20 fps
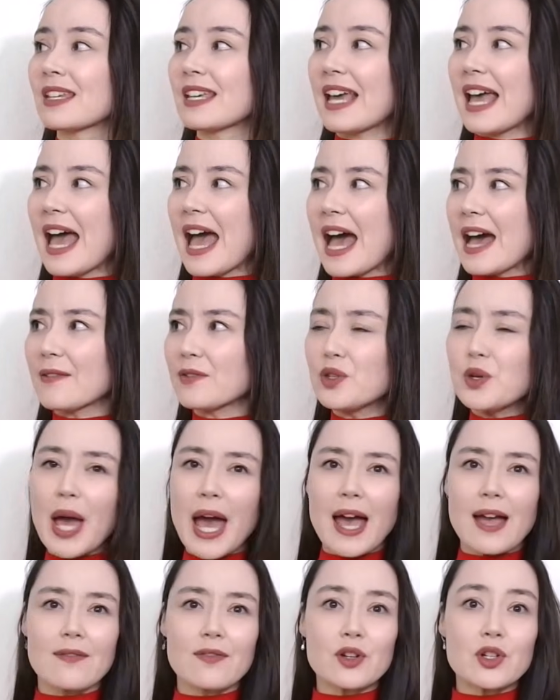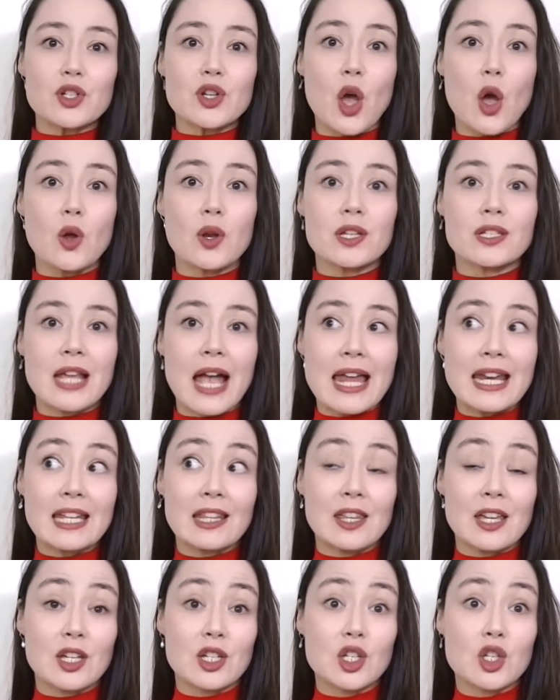Have you ever noticed
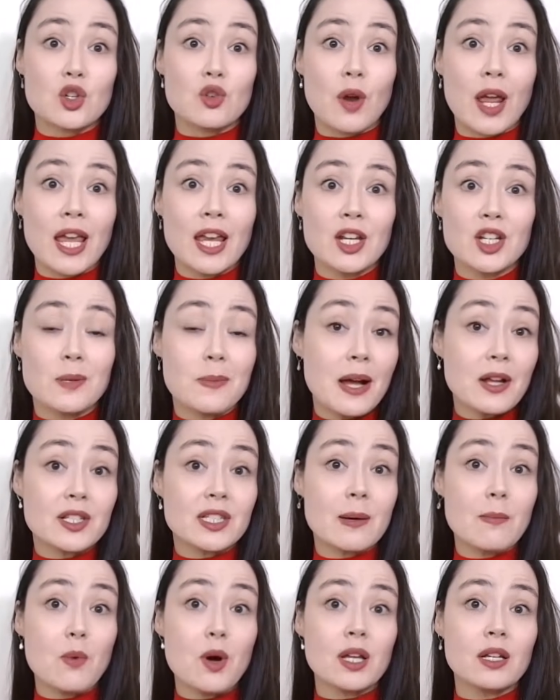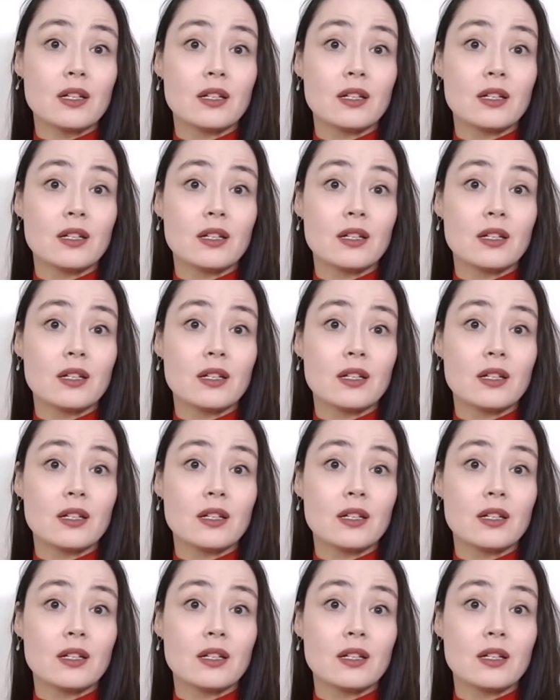anything strange about someone,